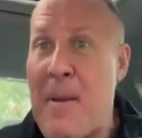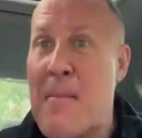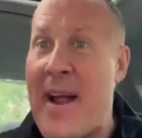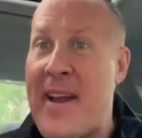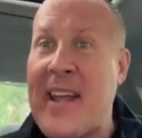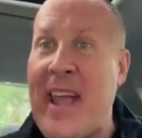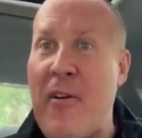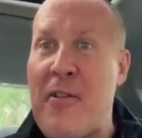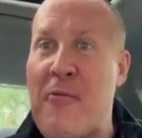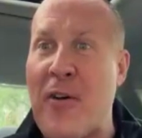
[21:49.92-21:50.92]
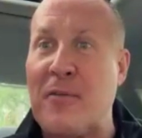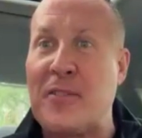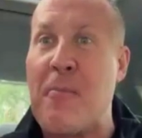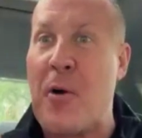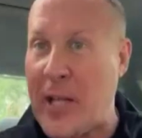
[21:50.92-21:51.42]
I've been buying accounting
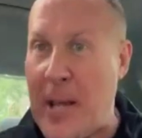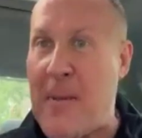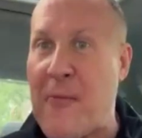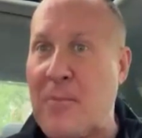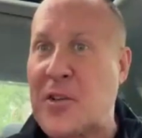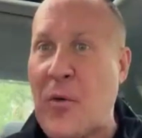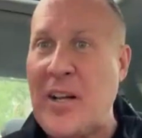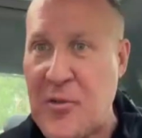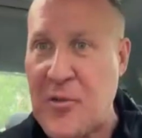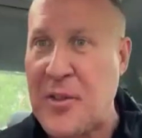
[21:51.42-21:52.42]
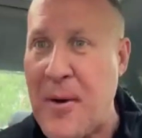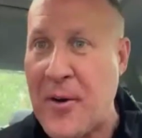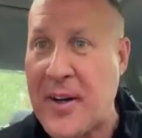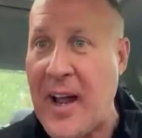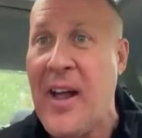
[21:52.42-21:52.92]
firms and bookkeeping firms across North
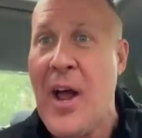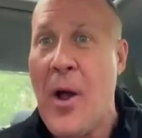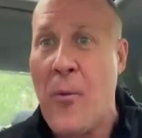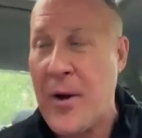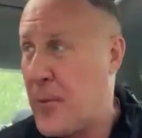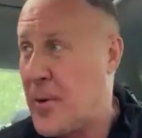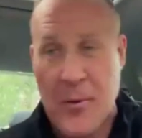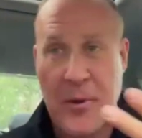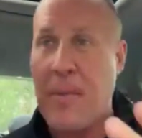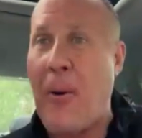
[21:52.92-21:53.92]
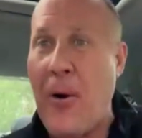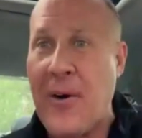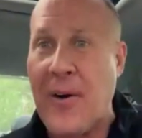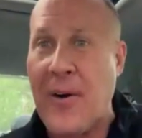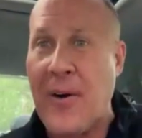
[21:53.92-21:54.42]
America. recently with a
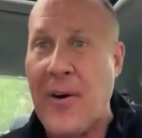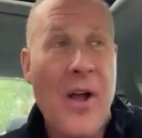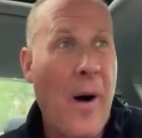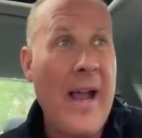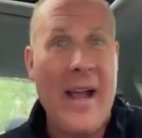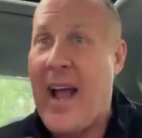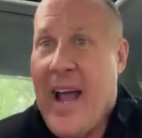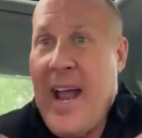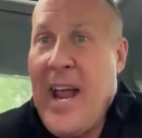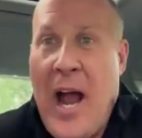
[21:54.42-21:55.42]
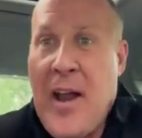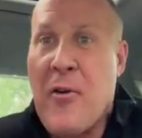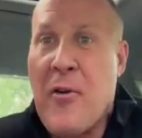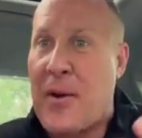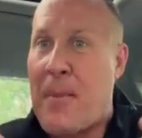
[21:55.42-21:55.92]
partner. Why? I,
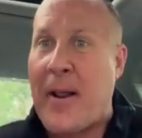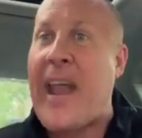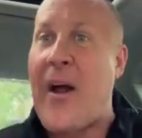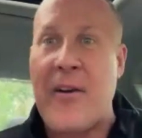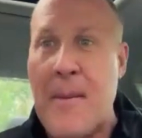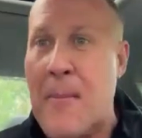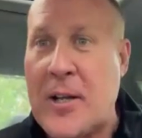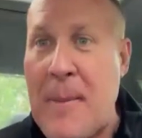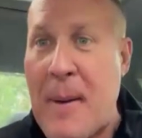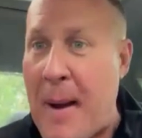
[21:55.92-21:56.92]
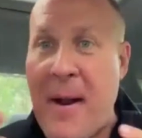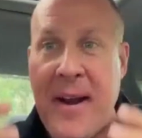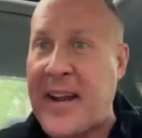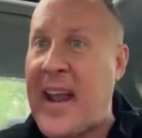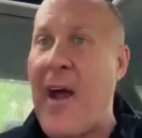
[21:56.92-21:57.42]
I, I know nothing about accounting and bookkeeping.
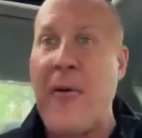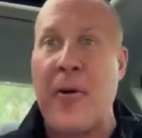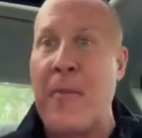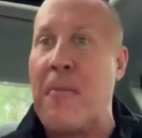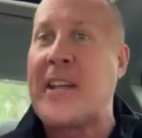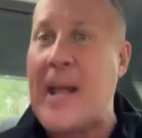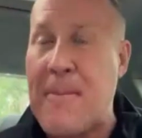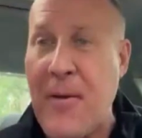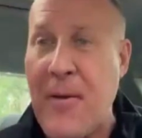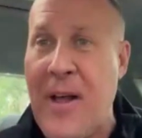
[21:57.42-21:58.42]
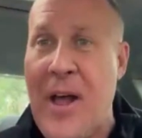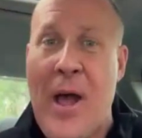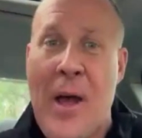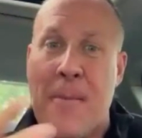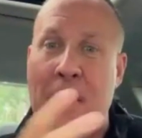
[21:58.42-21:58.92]
I'm not an accountant or bookkeeper,
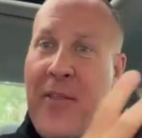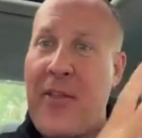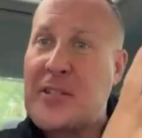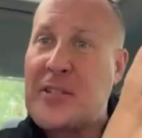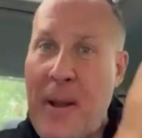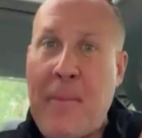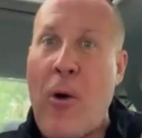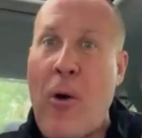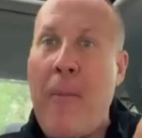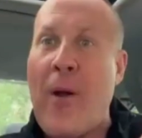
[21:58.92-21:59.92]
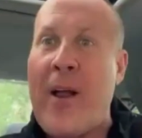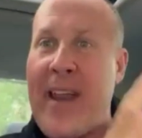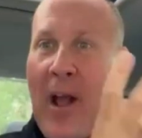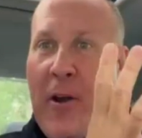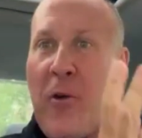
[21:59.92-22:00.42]
but there's a big problem
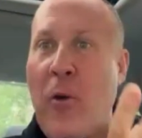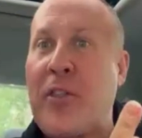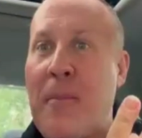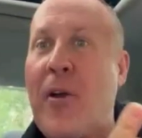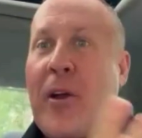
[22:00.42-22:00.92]
right now in North